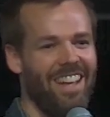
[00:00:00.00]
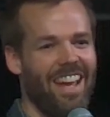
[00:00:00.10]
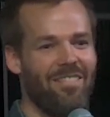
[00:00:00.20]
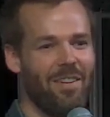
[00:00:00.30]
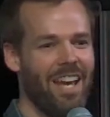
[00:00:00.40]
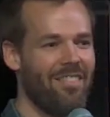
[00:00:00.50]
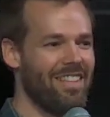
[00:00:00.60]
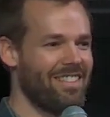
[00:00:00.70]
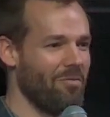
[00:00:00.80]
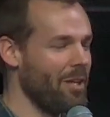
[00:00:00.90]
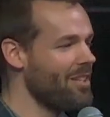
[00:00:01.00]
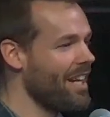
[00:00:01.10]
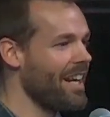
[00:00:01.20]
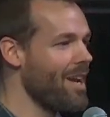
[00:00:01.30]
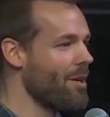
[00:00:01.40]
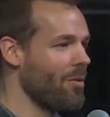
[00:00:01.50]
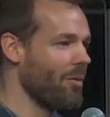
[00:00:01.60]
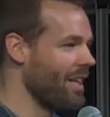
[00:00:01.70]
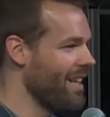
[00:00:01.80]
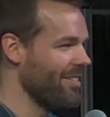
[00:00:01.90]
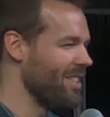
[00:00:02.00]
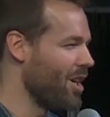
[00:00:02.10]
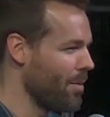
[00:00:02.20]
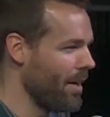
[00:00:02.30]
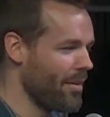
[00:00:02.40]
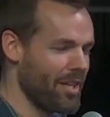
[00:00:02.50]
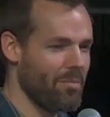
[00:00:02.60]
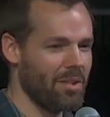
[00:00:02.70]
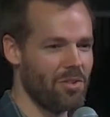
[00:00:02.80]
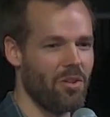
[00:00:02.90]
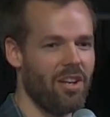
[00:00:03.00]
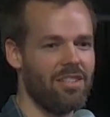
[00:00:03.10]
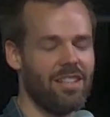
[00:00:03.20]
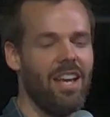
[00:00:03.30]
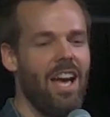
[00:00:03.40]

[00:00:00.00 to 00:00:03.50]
and we have this weird dynamic where we can't really talk about it without being strange. And